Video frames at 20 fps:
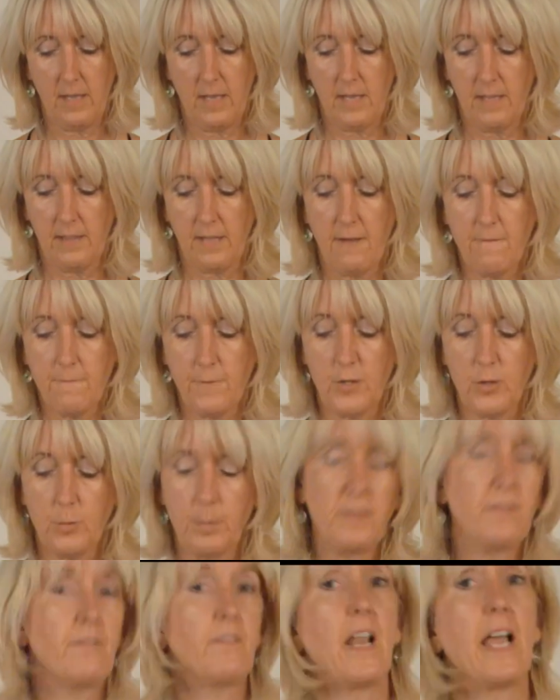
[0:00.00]
That foot will
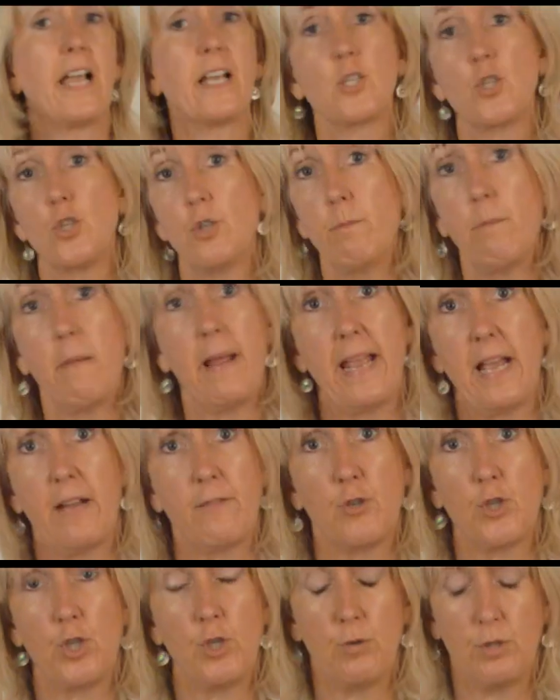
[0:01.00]
be flexed. You may have
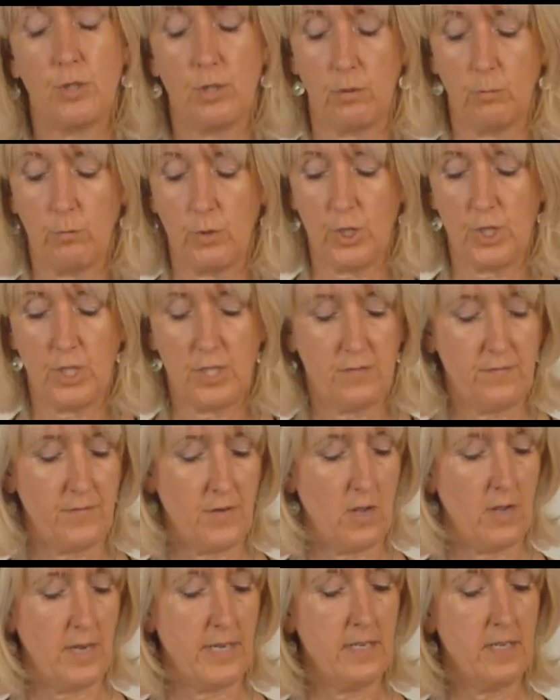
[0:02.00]
shoes on, which is
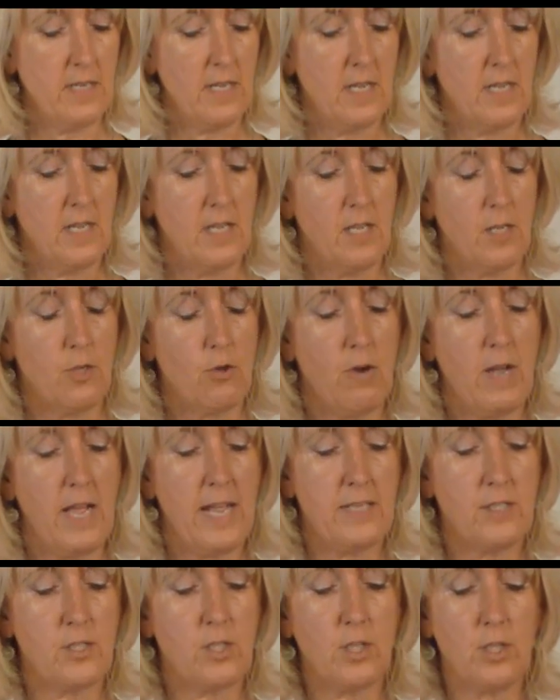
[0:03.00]
fine. Your
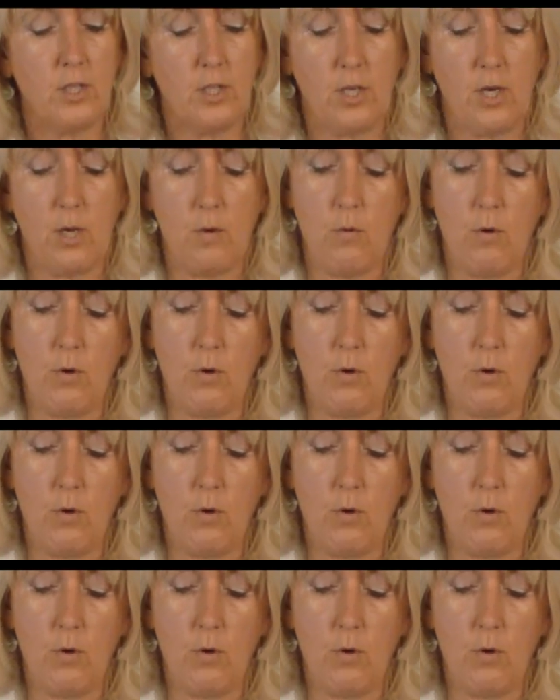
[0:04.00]
hands are going to go